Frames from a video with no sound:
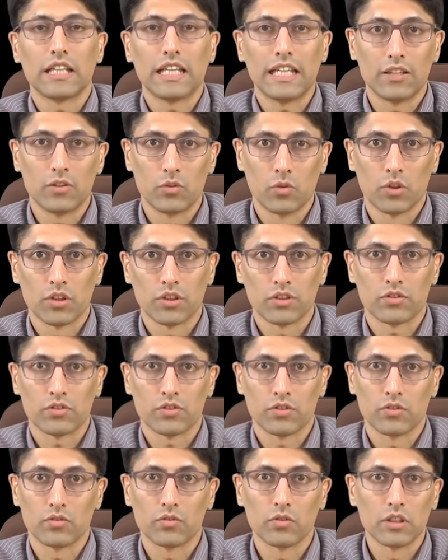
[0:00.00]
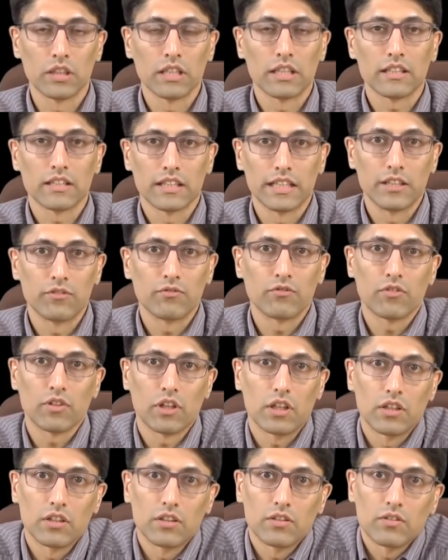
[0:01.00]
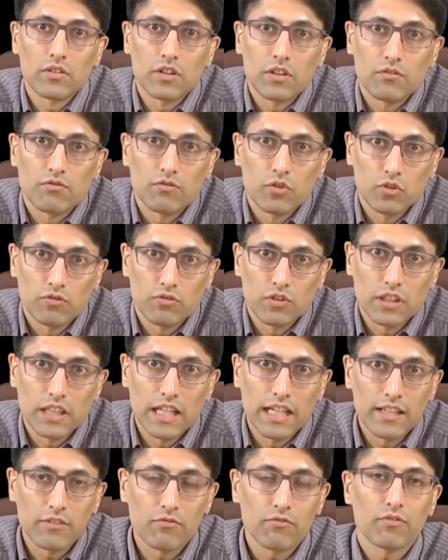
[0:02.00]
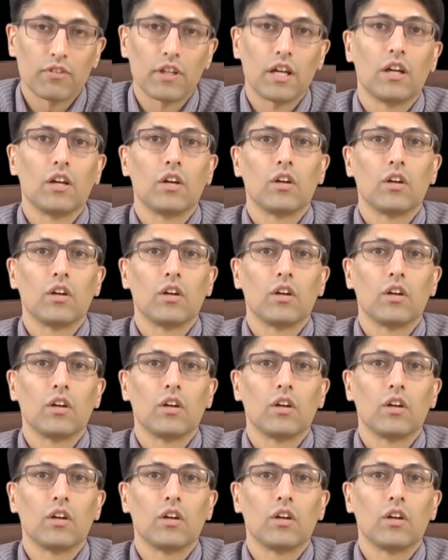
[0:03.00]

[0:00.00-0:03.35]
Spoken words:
in order to live a fruitful life,